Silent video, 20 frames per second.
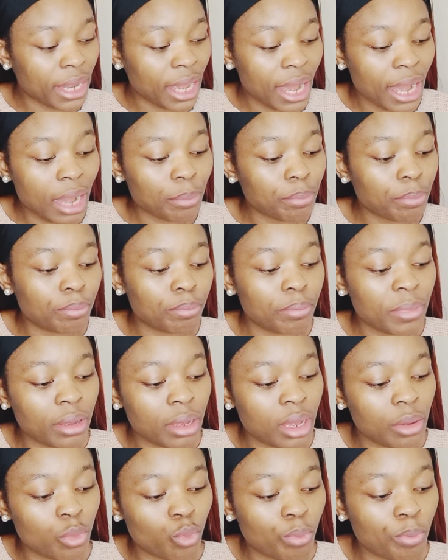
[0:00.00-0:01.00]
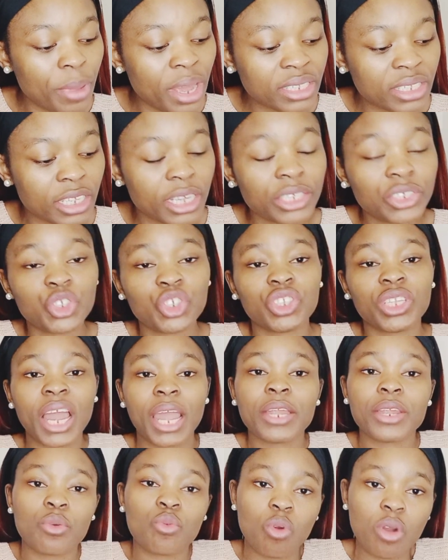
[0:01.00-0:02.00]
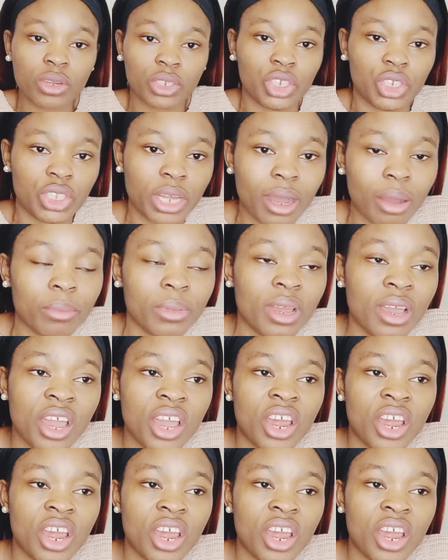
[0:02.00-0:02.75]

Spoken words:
I have message now they watch now.